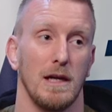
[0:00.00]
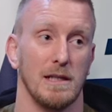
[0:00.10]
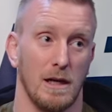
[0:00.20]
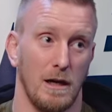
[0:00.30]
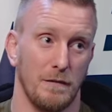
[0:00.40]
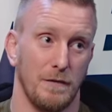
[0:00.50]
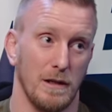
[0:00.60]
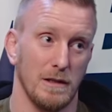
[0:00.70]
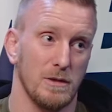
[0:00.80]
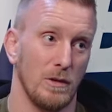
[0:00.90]
it's a hard
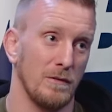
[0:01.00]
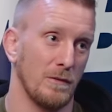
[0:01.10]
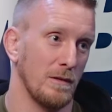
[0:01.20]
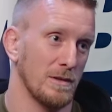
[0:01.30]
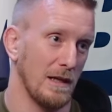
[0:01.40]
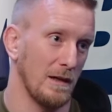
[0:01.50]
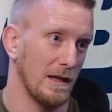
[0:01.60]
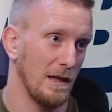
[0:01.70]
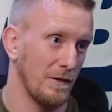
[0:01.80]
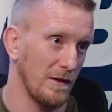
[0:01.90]
fight. So even when I'm saying
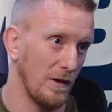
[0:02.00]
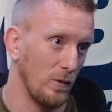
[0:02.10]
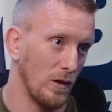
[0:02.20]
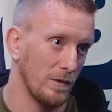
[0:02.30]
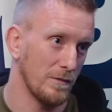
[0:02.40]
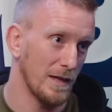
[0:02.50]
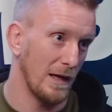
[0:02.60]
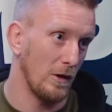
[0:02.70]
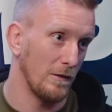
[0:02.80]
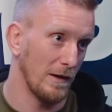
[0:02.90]
like, even if I won
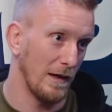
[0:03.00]
ten out of